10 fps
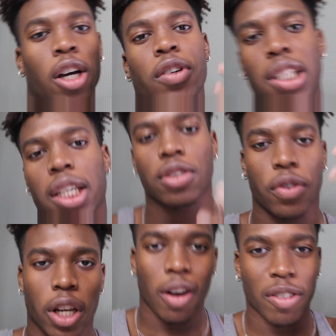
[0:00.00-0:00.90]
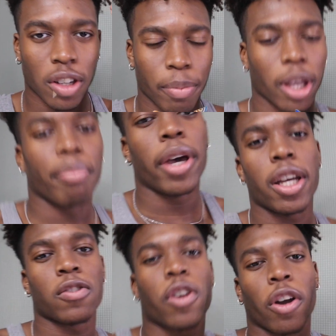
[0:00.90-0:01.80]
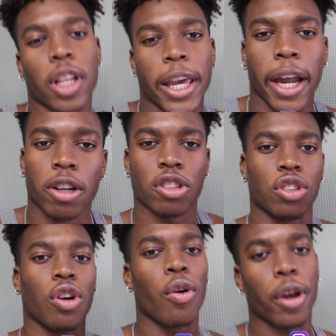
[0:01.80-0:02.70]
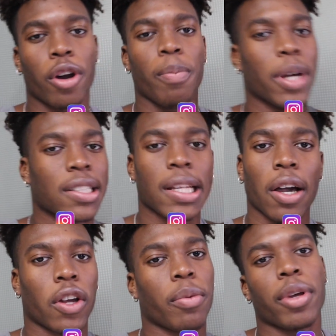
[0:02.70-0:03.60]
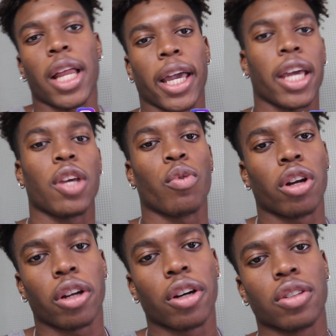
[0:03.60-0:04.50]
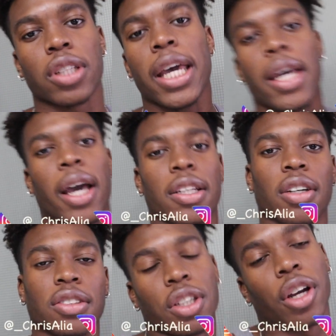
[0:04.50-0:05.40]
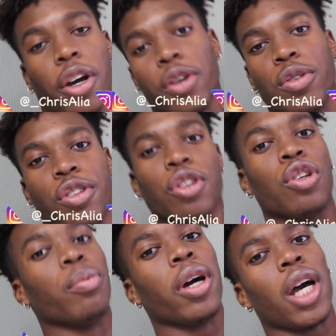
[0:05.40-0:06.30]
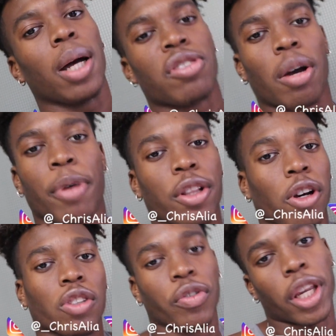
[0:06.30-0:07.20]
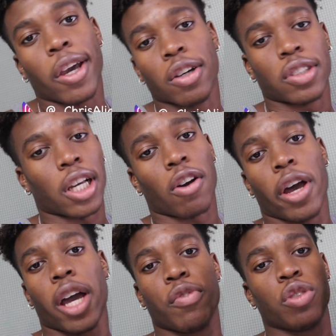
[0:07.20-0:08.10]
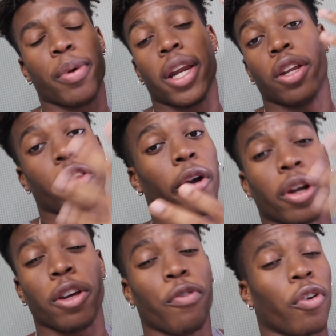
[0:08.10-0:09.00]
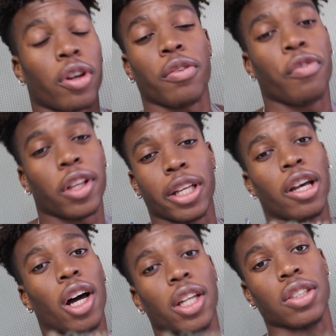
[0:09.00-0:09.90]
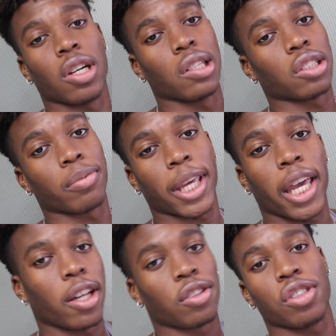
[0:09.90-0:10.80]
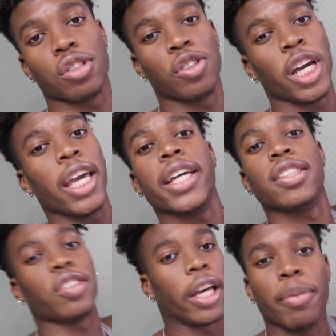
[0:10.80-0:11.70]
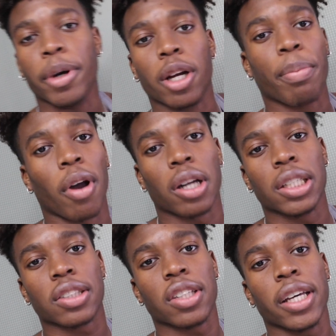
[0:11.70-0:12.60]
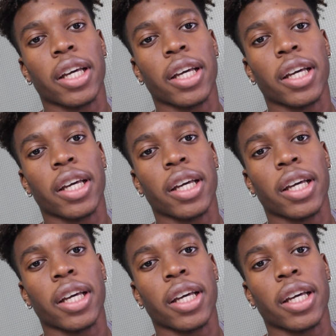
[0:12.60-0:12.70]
But today's video is going to be a men's curly hair tutorial, but it's not going to be like any one of those that y'all seen on YouTube. I'm talking about those videos they're going to have you spending $30, $40, $50 on some Cantu shea butter products